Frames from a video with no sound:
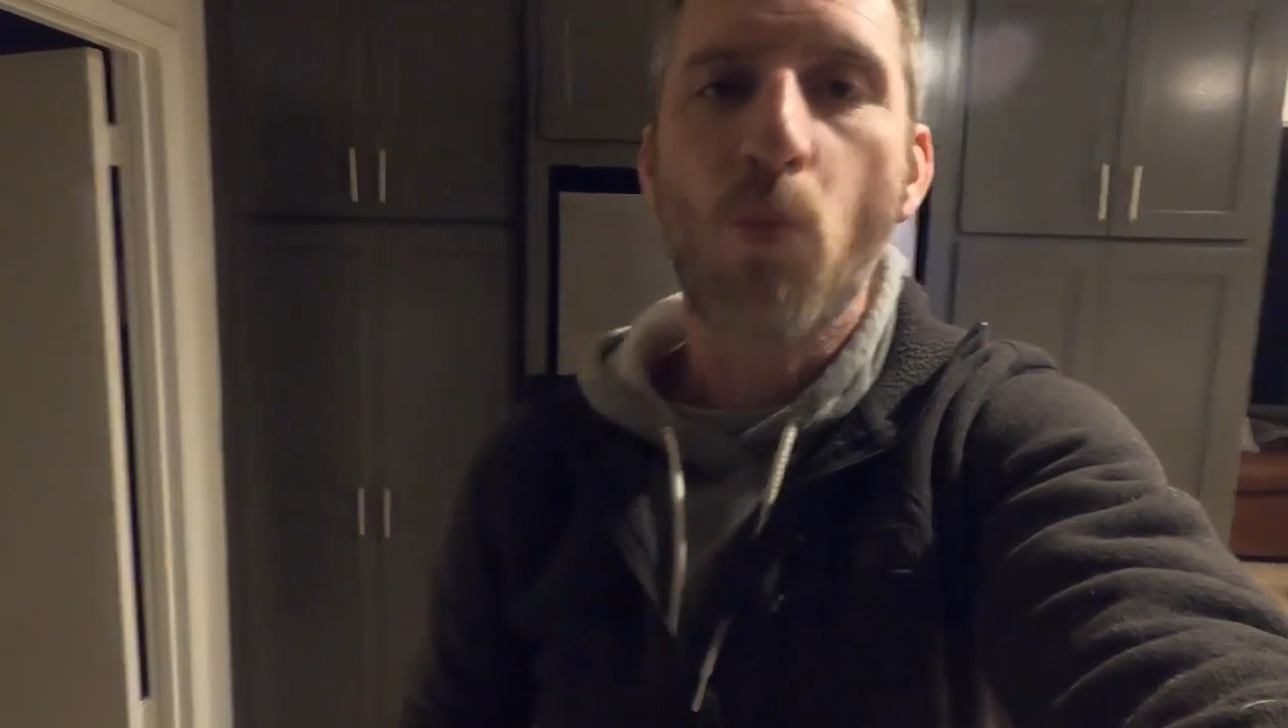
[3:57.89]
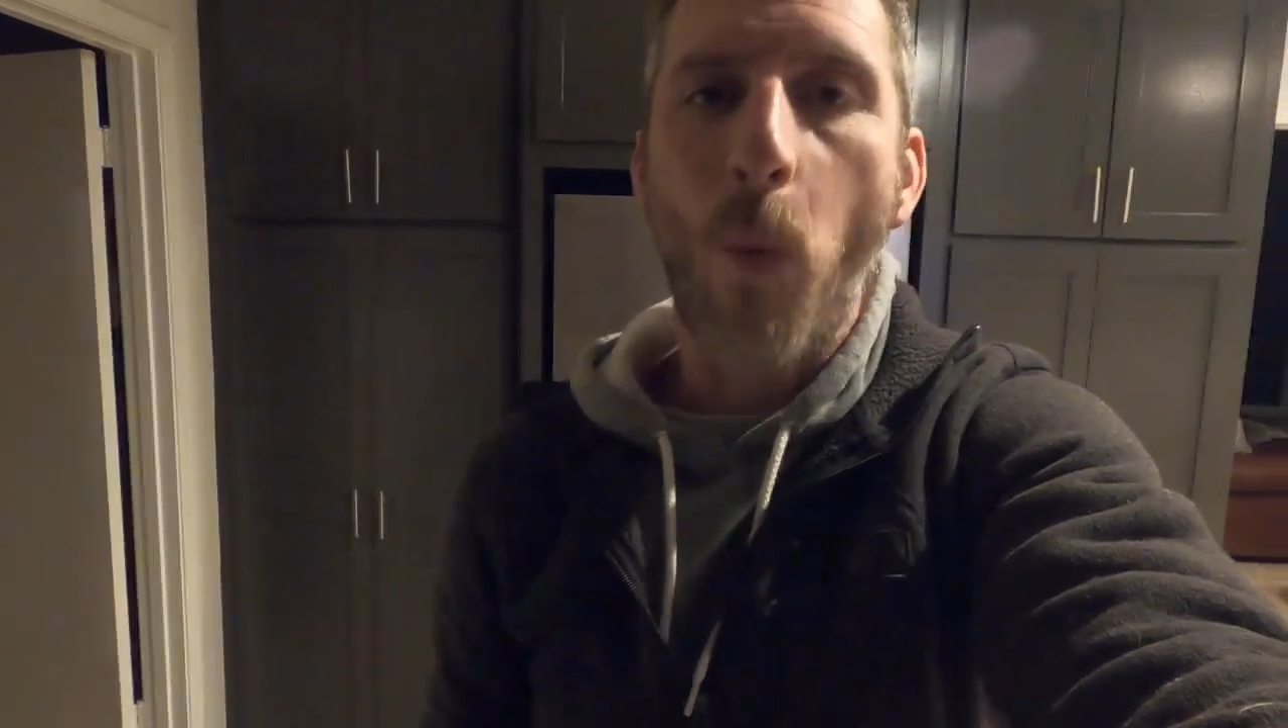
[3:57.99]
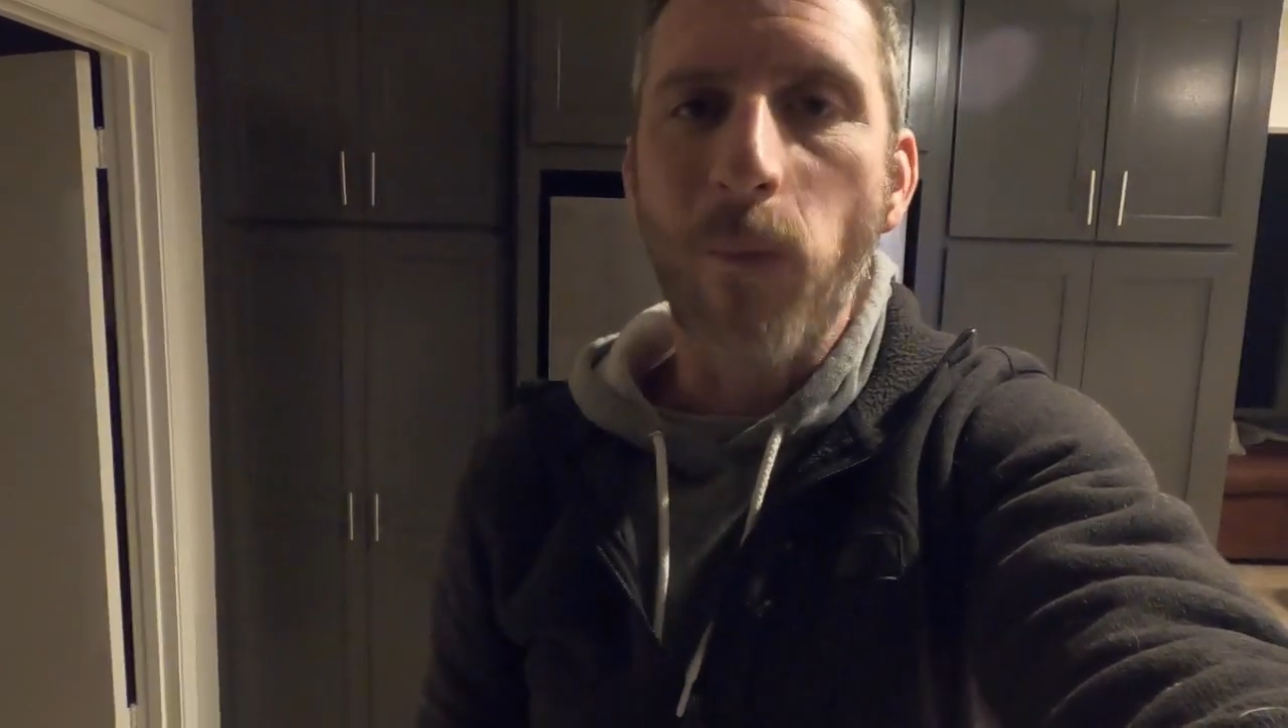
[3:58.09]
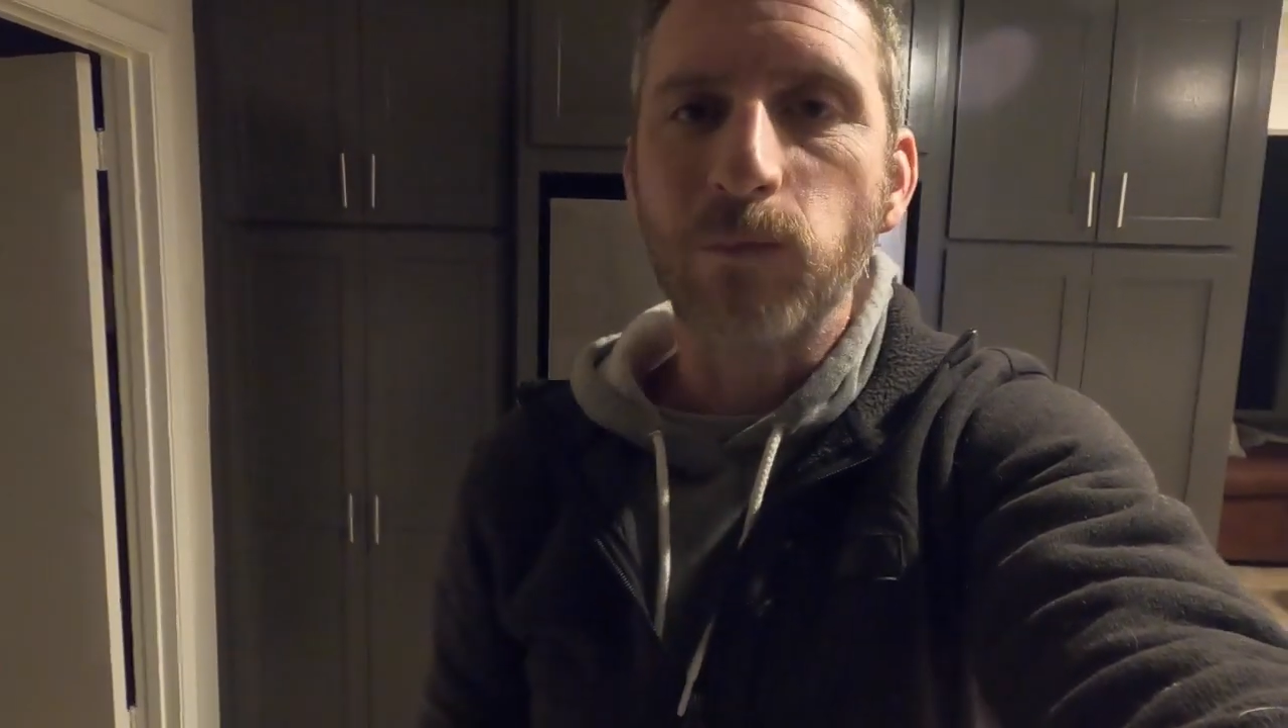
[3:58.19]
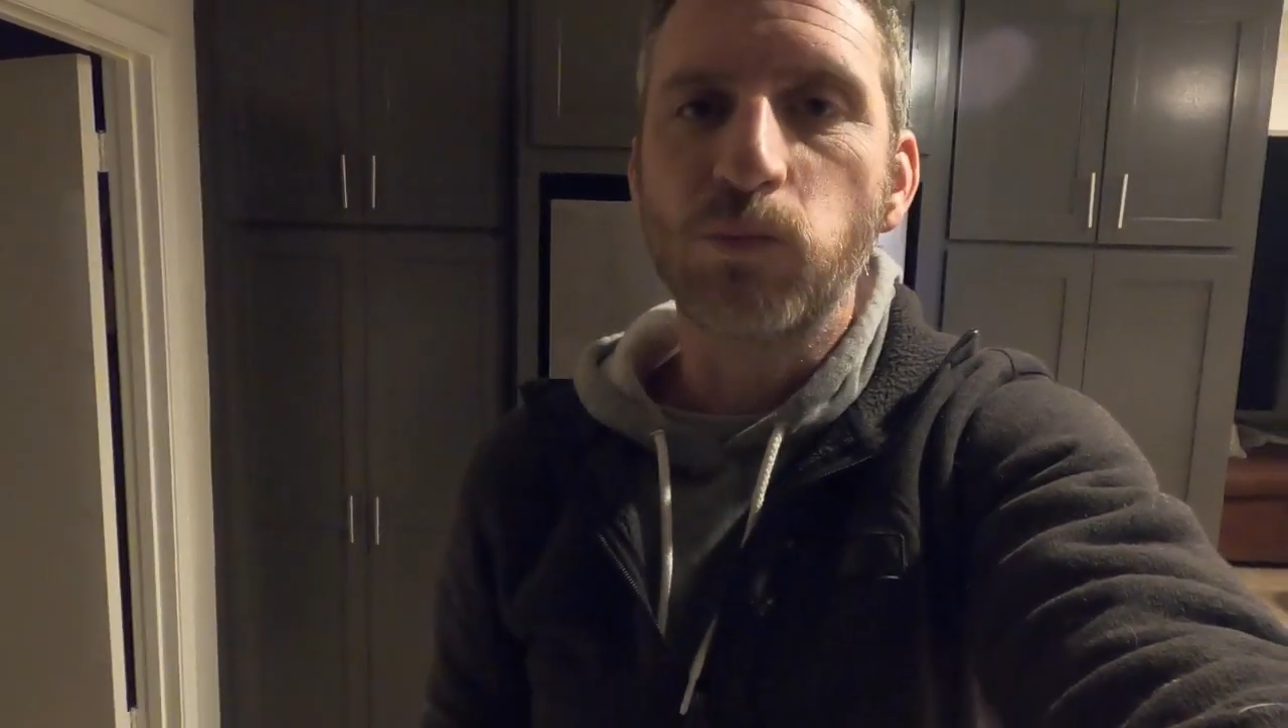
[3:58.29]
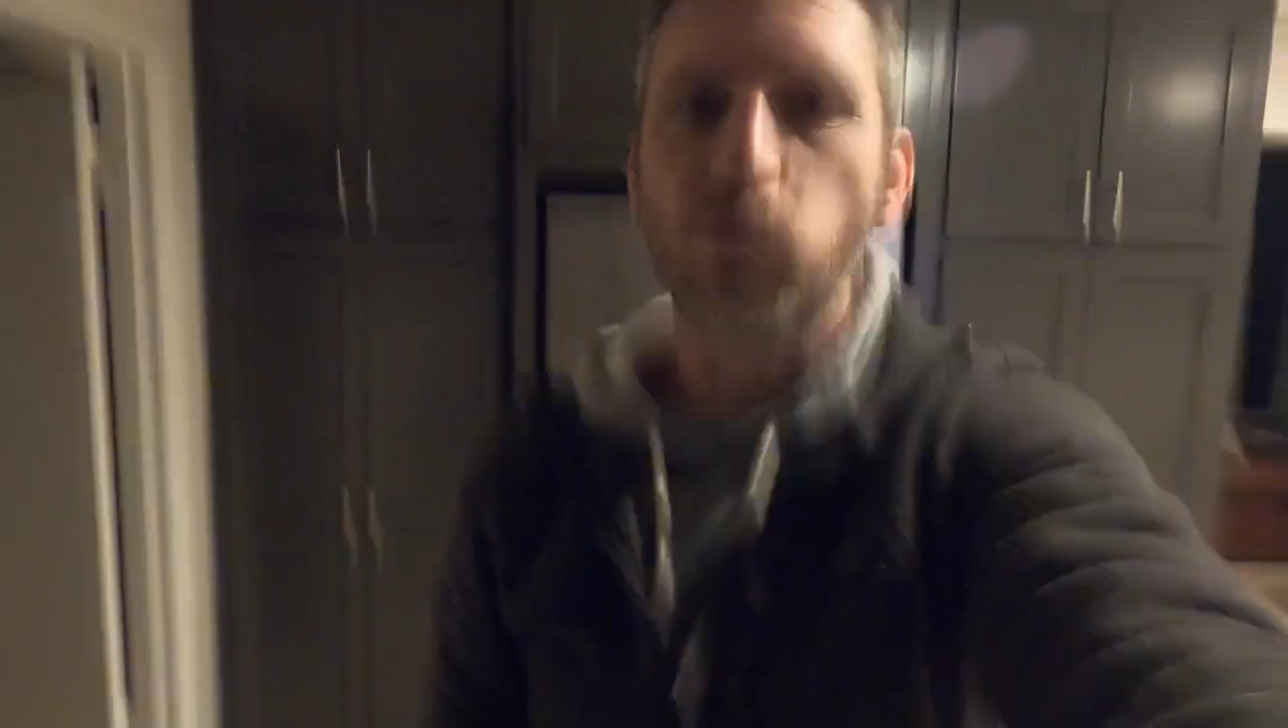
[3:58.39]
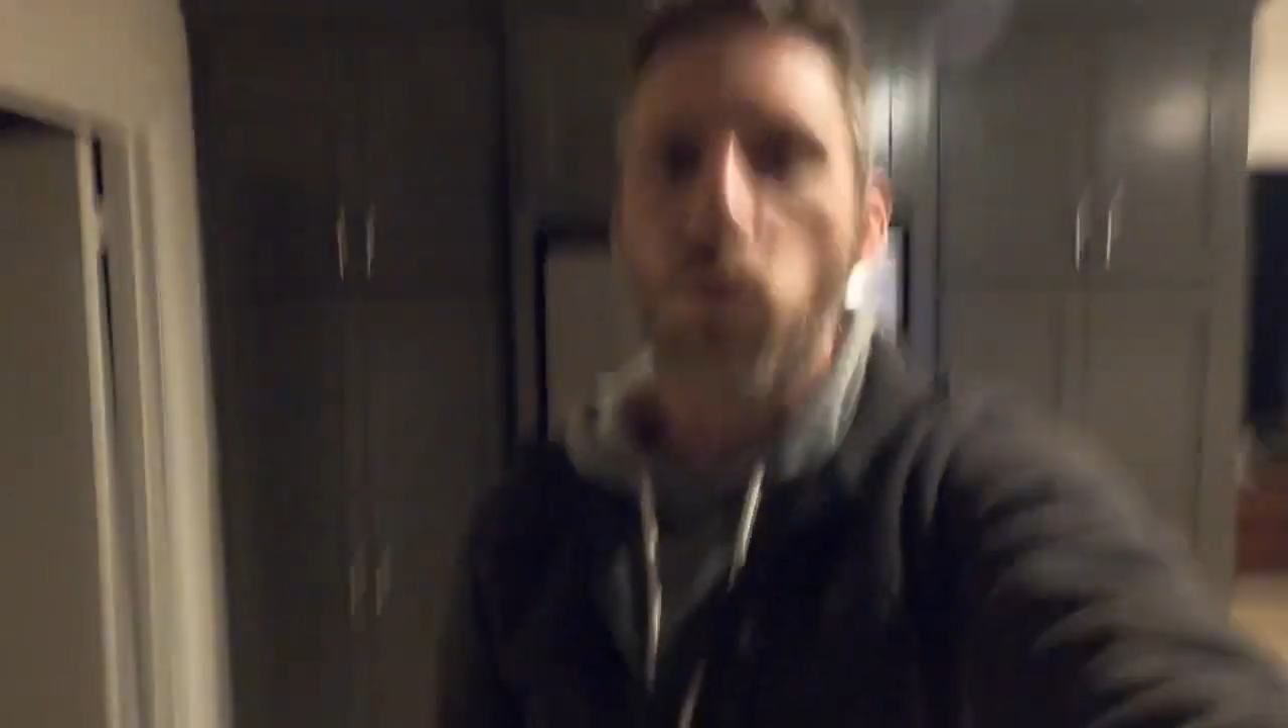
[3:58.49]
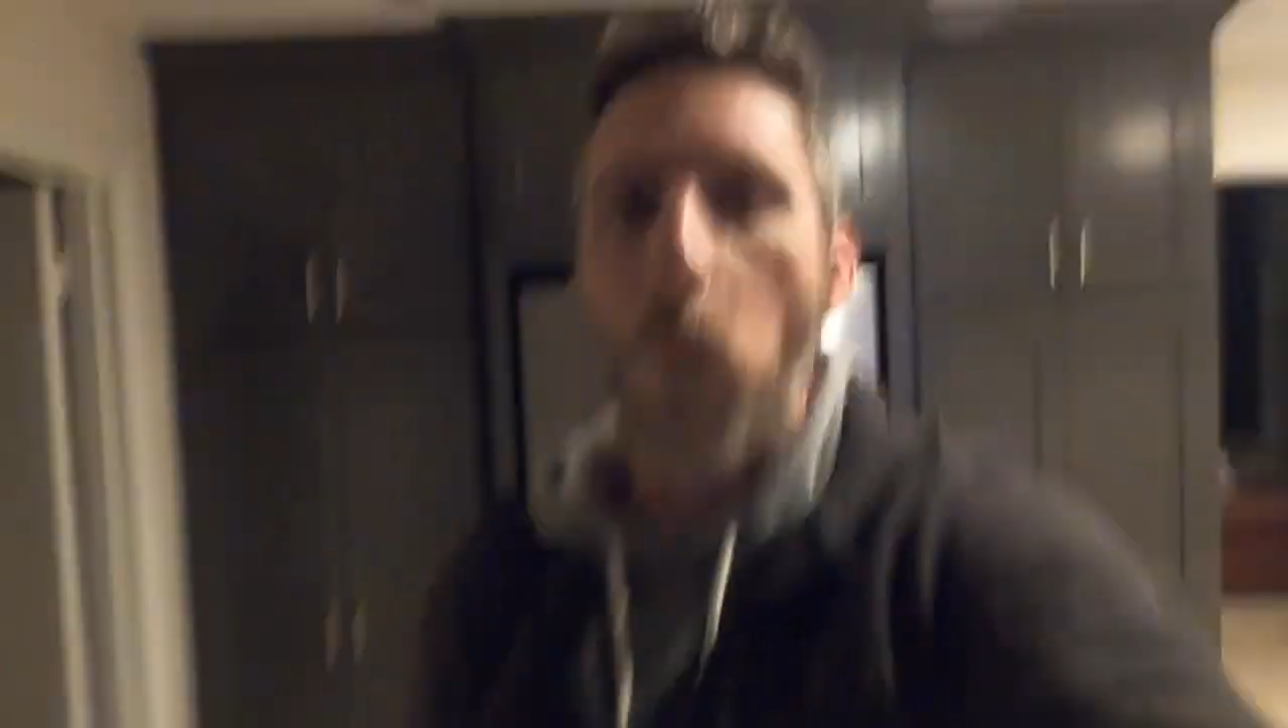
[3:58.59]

Now I just